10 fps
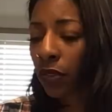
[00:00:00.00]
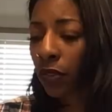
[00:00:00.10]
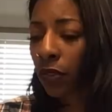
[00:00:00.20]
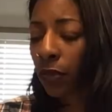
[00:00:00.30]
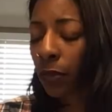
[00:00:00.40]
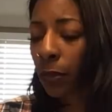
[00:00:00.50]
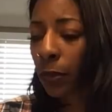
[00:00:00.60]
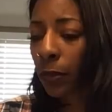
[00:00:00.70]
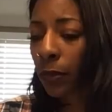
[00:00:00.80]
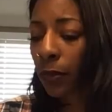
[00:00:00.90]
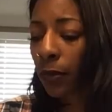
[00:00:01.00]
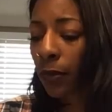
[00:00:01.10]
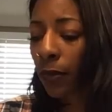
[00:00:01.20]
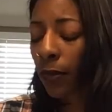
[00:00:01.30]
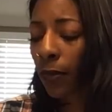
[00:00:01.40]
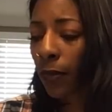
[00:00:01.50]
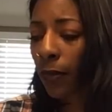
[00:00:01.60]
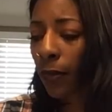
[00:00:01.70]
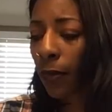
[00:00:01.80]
(silence)